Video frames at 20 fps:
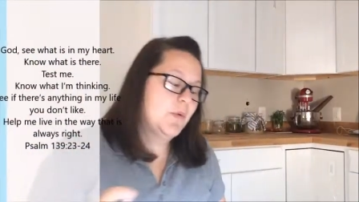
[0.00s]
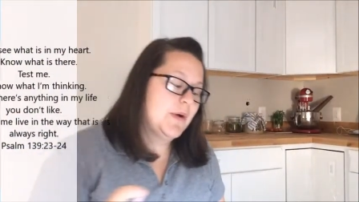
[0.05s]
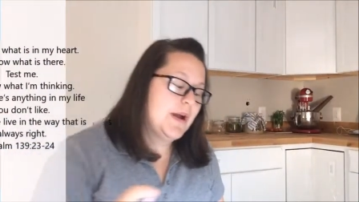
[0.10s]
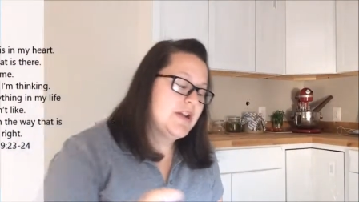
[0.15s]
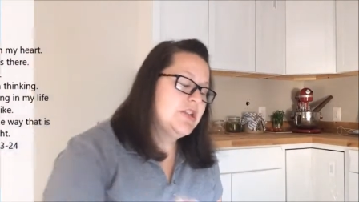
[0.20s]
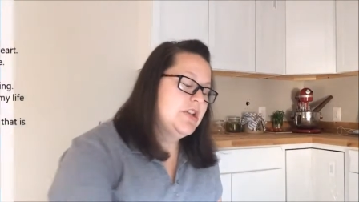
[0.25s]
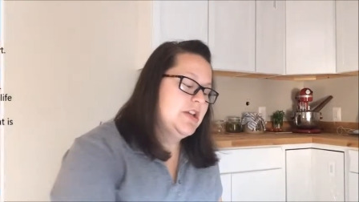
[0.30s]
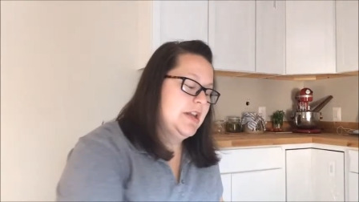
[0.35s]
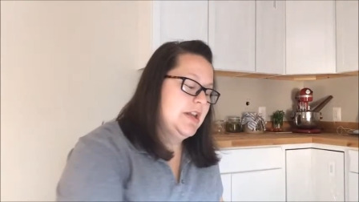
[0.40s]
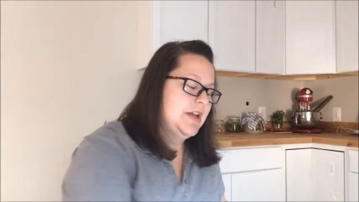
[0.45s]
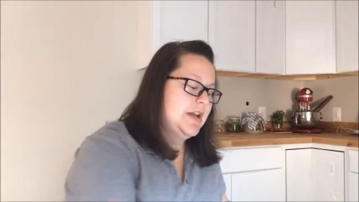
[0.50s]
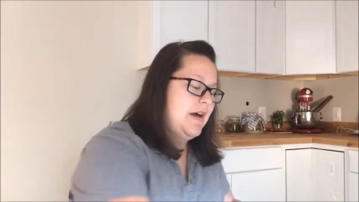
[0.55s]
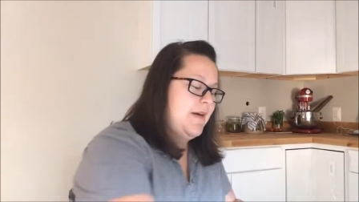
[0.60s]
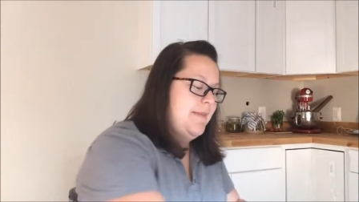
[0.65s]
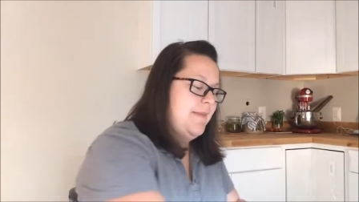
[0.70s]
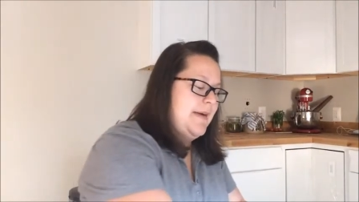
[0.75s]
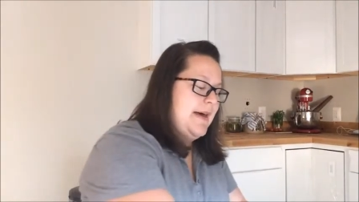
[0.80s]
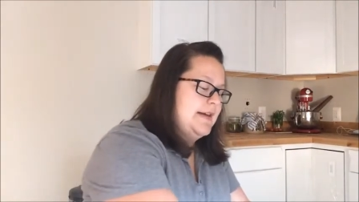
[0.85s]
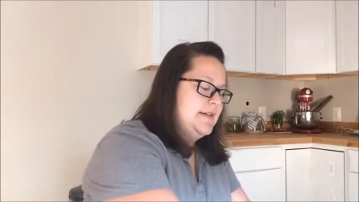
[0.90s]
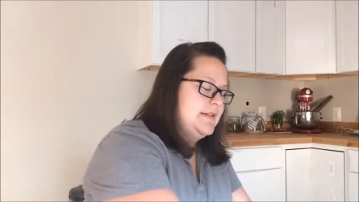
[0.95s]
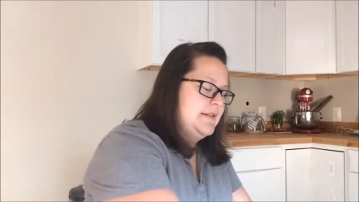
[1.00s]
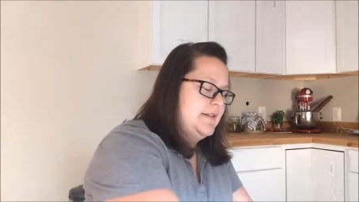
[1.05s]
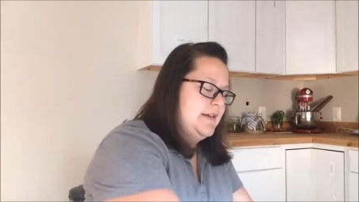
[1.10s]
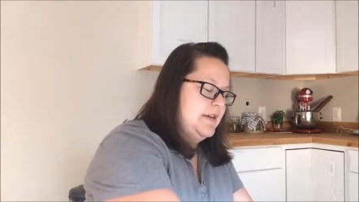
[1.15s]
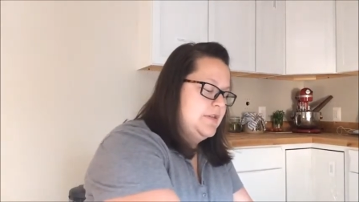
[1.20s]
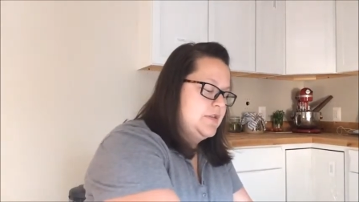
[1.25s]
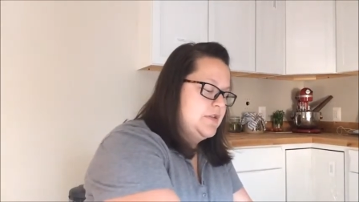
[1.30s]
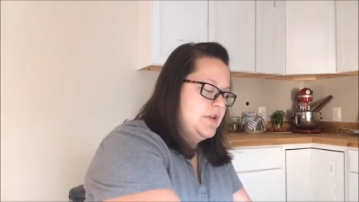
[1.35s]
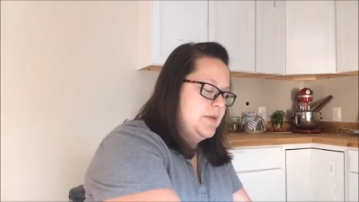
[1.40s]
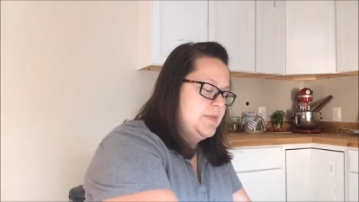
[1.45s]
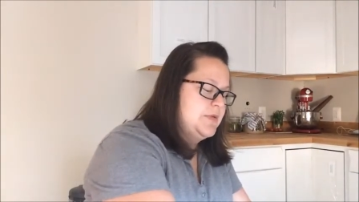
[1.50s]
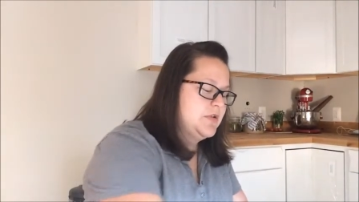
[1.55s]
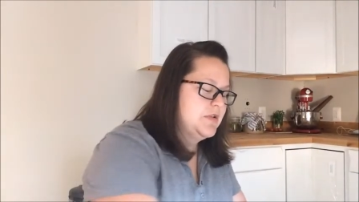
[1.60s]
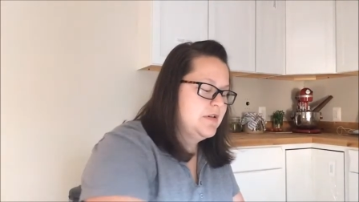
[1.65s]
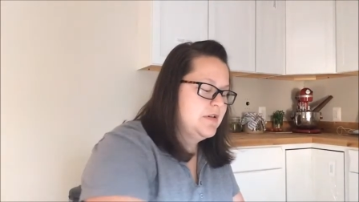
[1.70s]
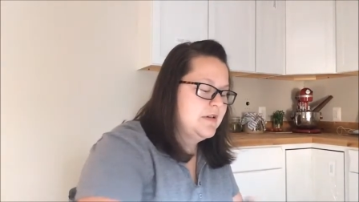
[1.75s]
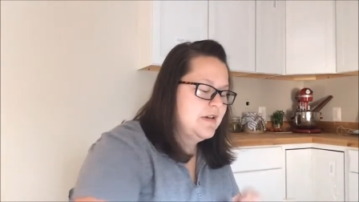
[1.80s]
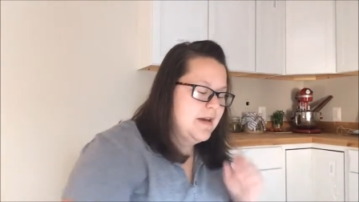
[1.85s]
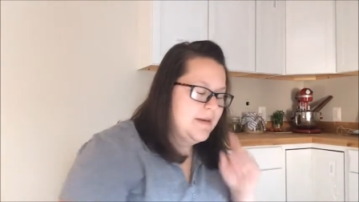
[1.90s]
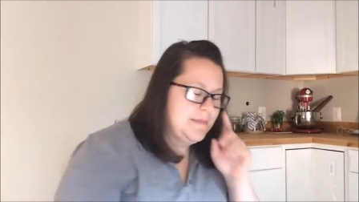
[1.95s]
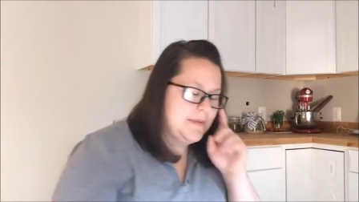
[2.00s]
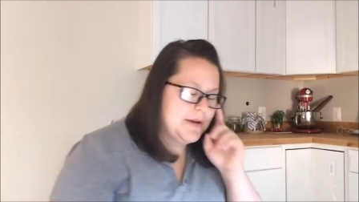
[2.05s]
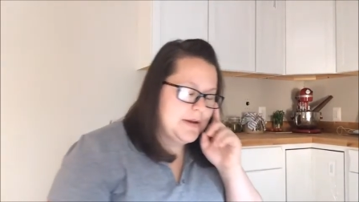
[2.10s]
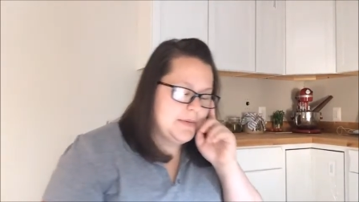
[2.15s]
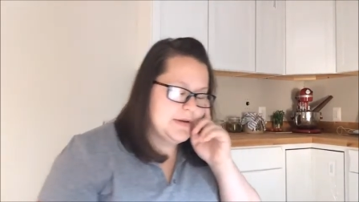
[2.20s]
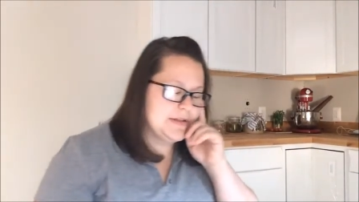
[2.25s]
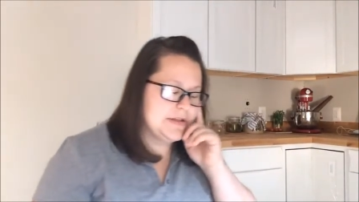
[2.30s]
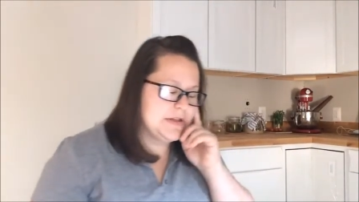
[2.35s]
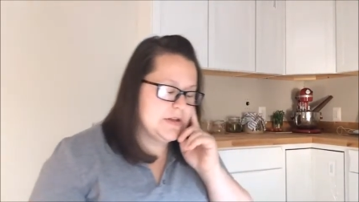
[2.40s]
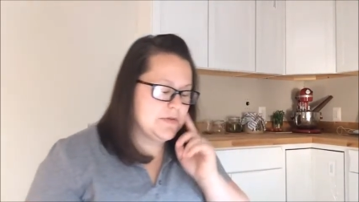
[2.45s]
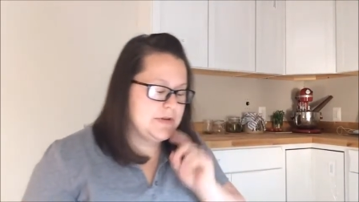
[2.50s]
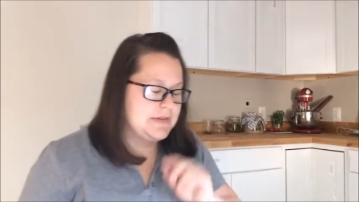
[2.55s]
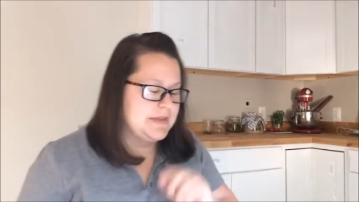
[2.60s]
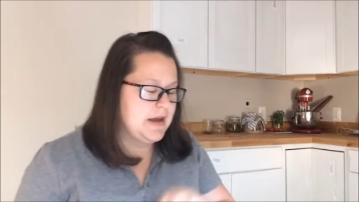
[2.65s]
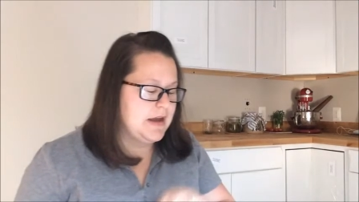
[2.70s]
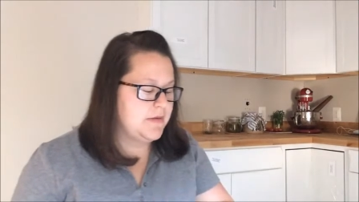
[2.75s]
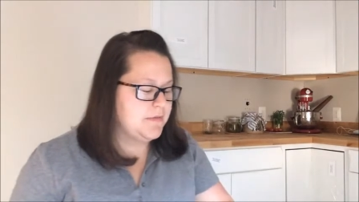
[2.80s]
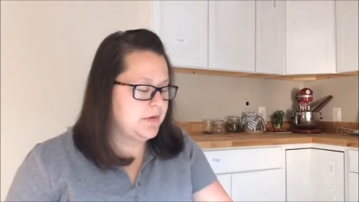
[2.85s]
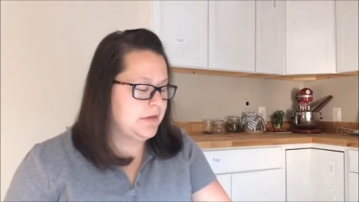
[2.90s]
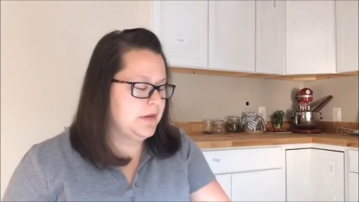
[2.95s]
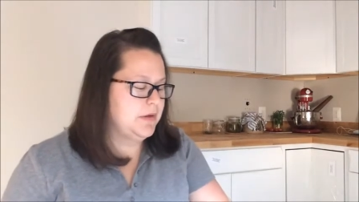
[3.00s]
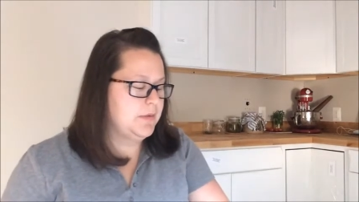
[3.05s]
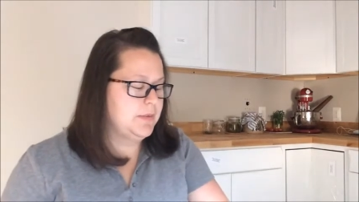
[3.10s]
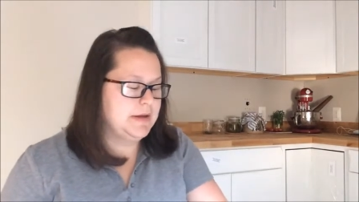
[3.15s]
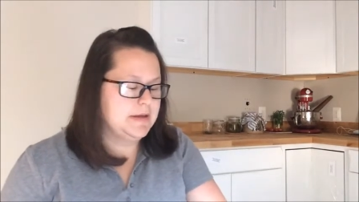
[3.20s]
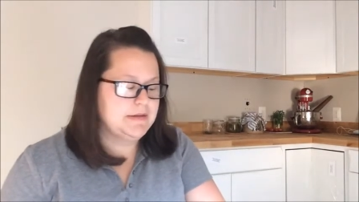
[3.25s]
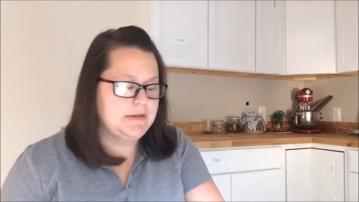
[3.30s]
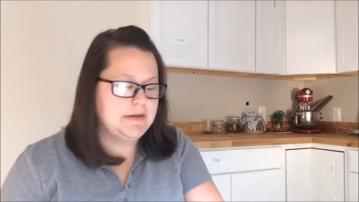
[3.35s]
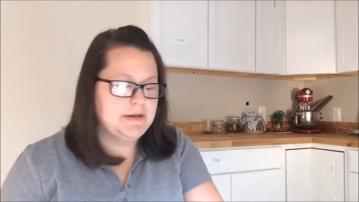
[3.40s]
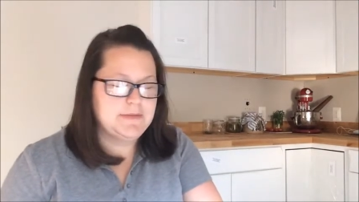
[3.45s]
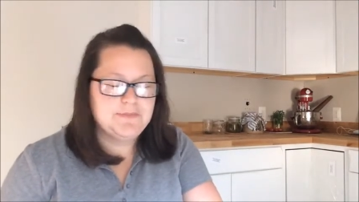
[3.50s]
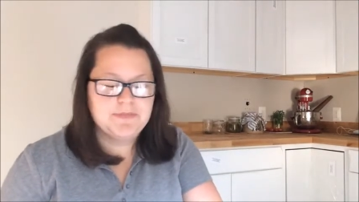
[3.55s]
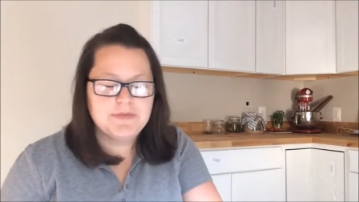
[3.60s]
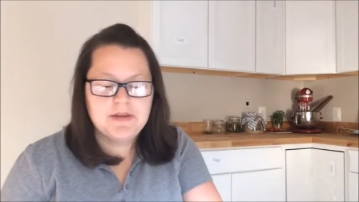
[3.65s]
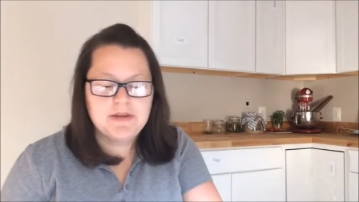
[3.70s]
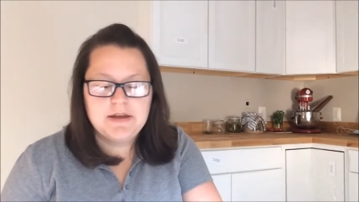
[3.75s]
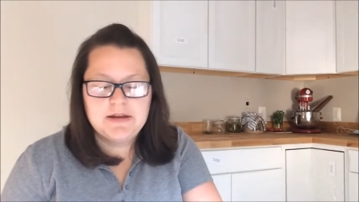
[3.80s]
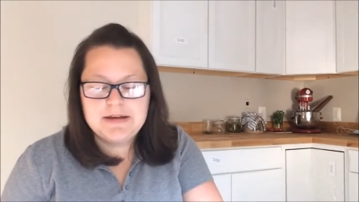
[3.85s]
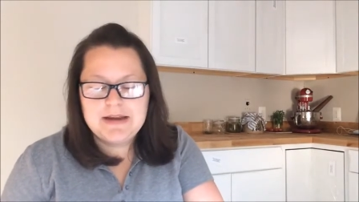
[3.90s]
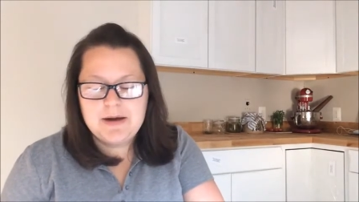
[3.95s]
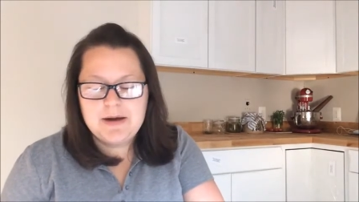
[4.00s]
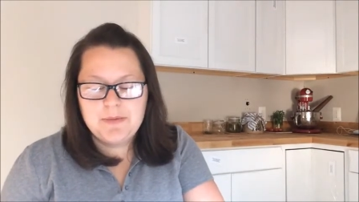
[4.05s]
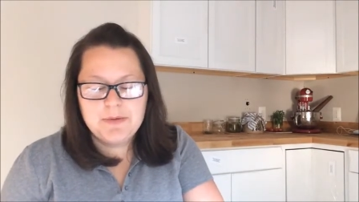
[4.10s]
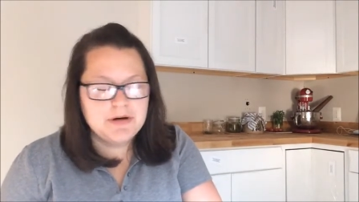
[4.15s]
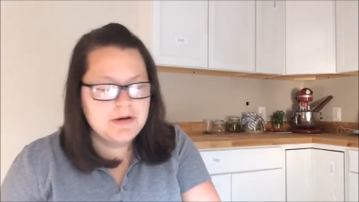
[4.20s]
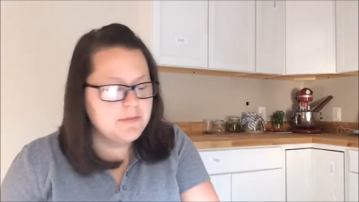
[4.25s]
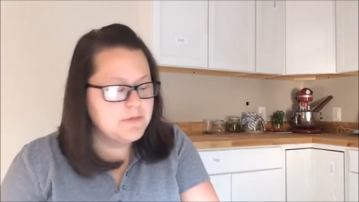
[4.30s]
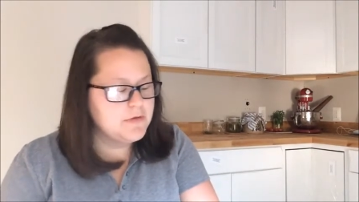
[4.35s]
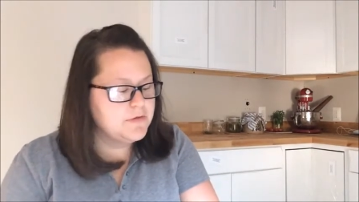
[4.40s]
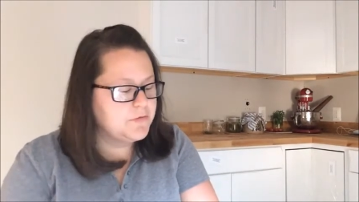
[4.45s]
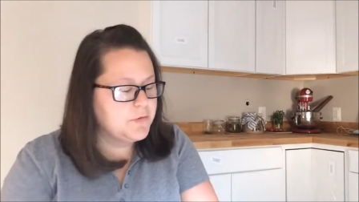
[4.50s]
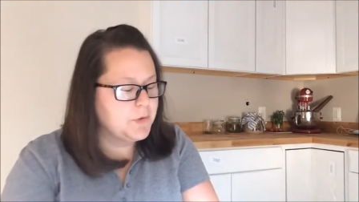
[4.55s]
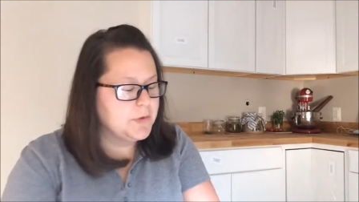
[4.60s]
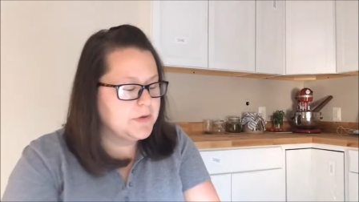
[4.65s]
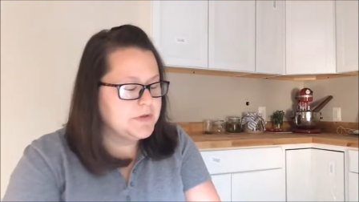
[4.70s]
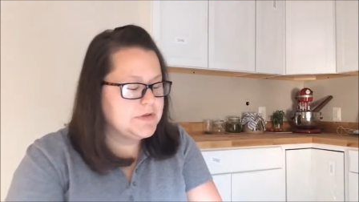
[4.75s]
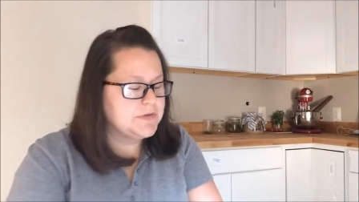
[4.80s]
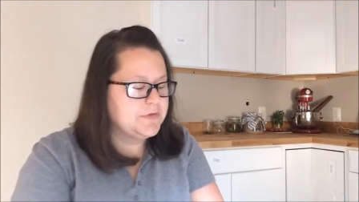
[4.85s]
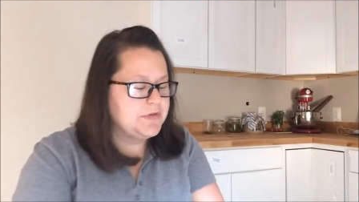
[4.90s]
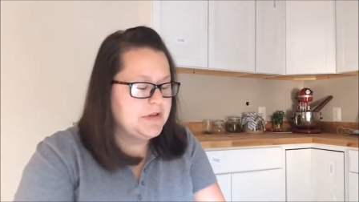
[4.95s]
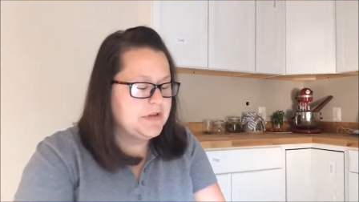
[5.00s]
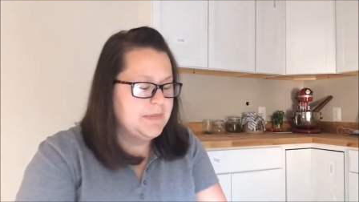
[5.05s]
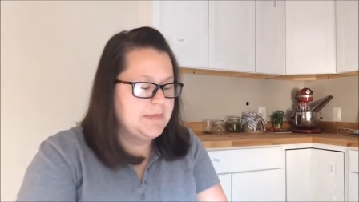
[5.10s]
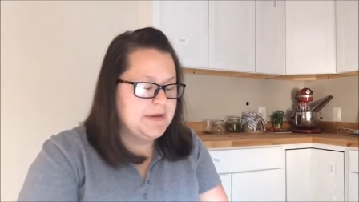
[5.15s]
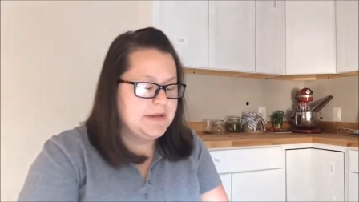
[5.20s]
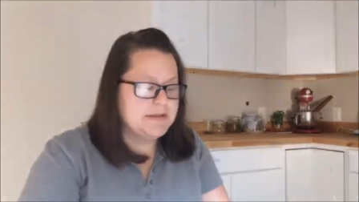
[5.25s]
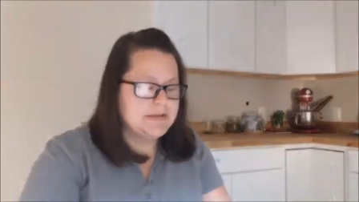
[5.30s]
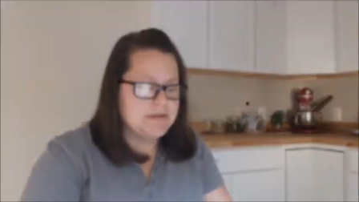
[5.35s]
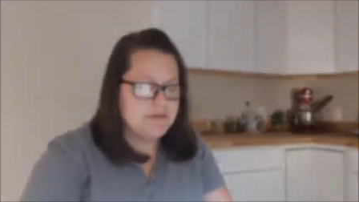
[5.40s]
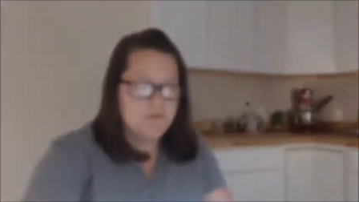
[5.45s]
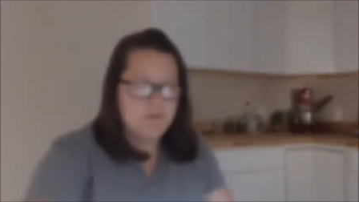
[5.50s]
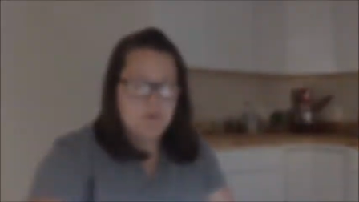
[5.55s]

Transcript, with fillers: We're actually going to come back to that scripture, but I wanted to read that really quickly. Now we're going to move forward to Philippians